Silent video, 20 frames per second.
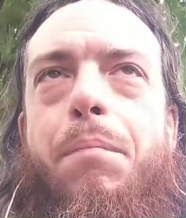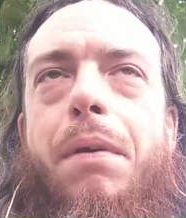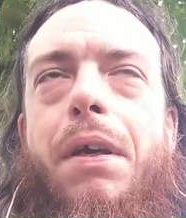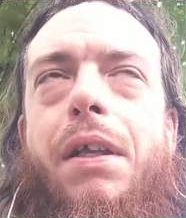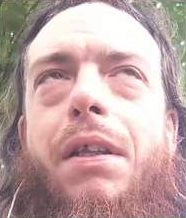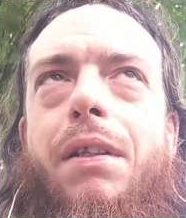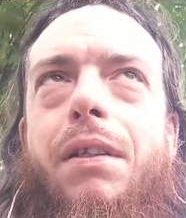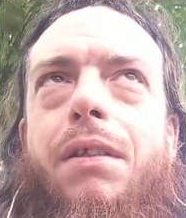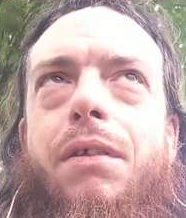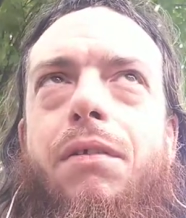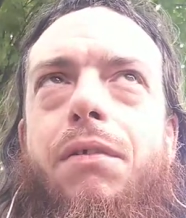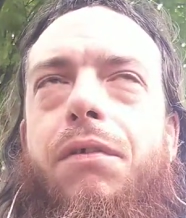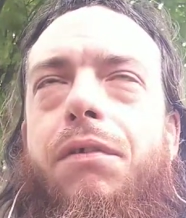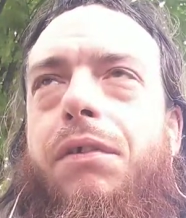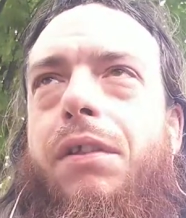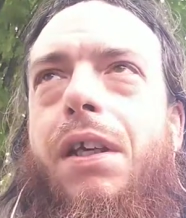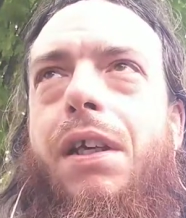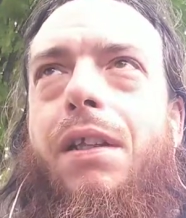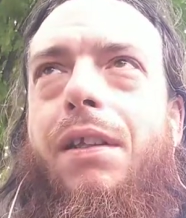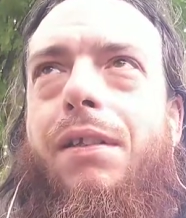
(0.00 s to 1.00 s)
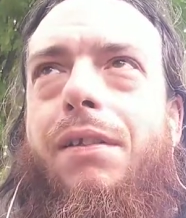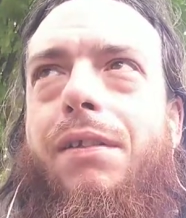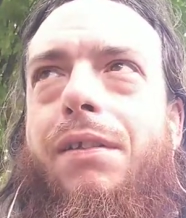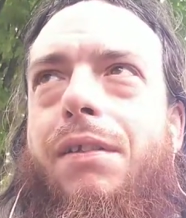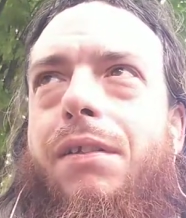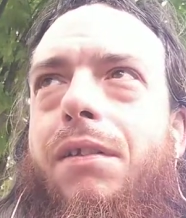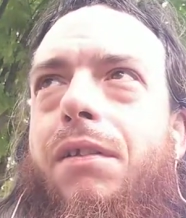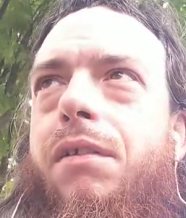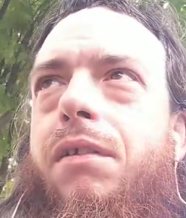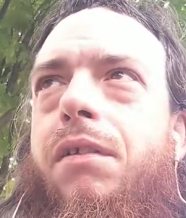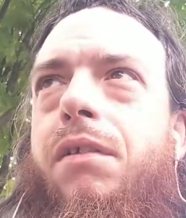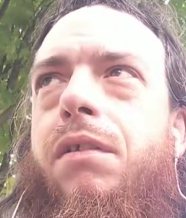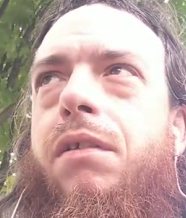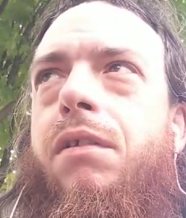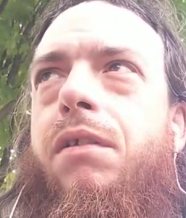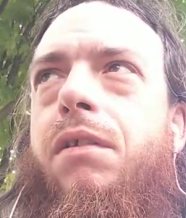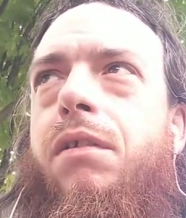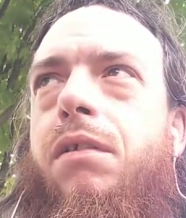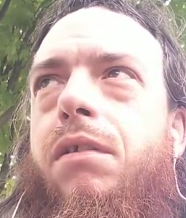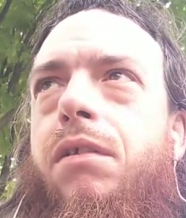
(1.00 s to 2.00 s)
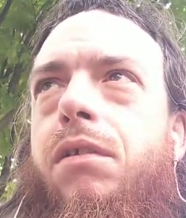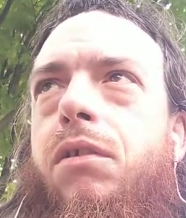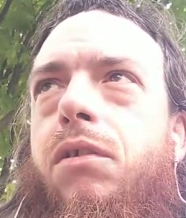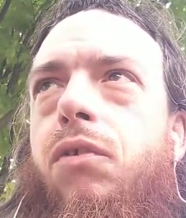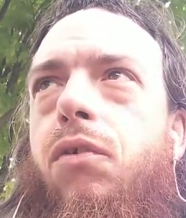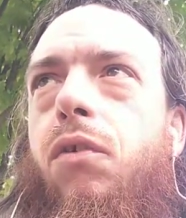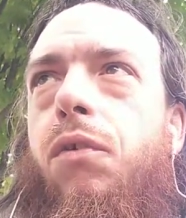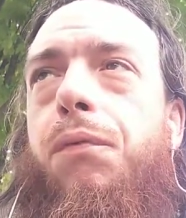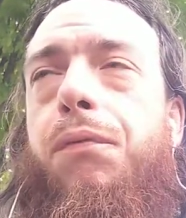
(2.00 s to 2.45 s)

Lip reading: Bell or Telus or